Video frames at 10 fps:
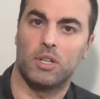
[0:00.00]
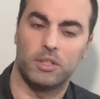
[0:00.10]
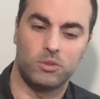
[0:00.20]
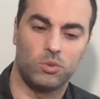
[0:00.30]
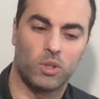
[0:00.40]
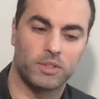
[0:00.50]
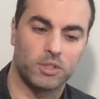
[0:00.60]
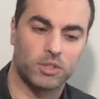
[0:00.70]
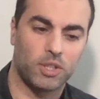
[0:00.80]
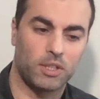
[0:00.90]
and you
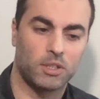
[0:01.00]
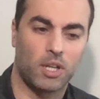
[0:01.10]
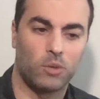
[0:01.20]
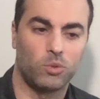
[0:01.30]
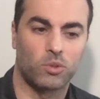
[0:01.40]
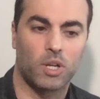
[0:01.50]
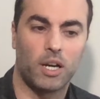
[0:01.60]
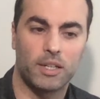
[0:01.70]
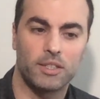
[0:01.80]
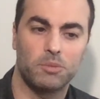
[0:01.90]
understand how your
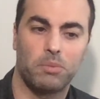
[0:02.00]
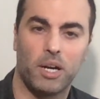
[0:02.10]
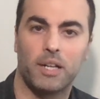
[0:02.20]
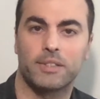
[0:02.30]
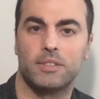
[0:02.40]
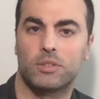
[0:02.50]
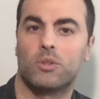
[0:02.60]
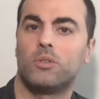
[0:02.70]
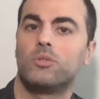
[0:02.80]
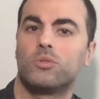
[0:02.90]
current path is
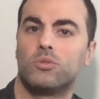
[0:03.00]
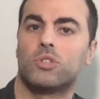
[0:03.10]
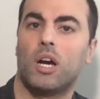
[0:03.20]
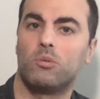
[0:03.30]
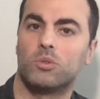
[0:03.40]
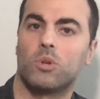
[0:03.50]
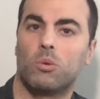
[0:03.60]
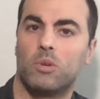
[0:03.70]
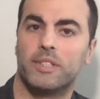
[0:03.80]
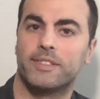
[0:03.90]
going to drive you
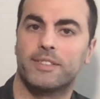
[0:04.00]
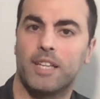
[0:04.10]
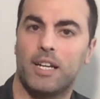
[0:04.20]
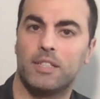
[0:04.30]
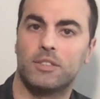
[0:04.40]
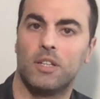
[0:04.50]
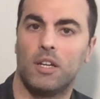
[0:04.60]
towards that,